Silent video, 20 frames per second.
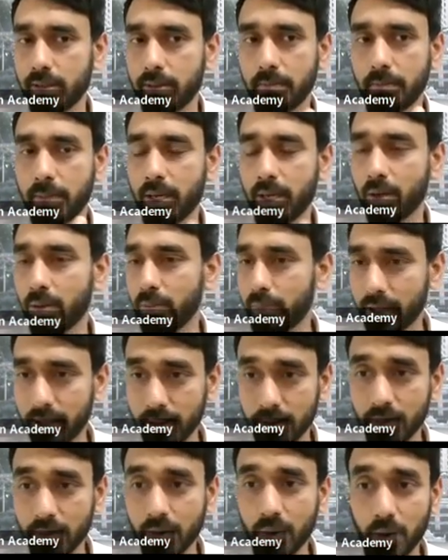may not
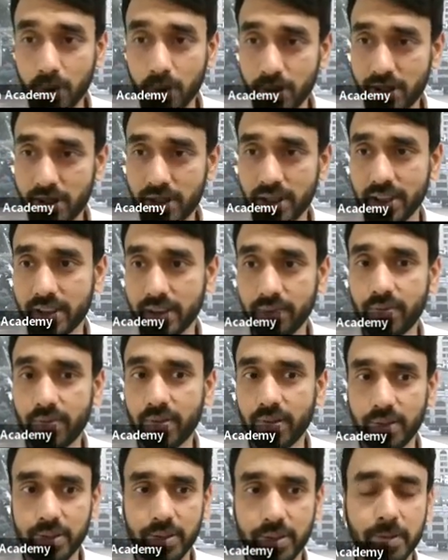be good station
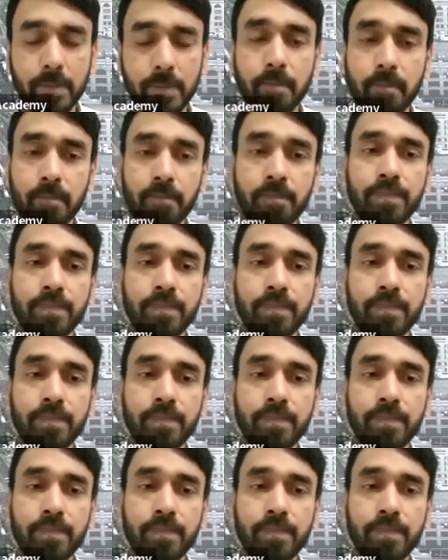for you.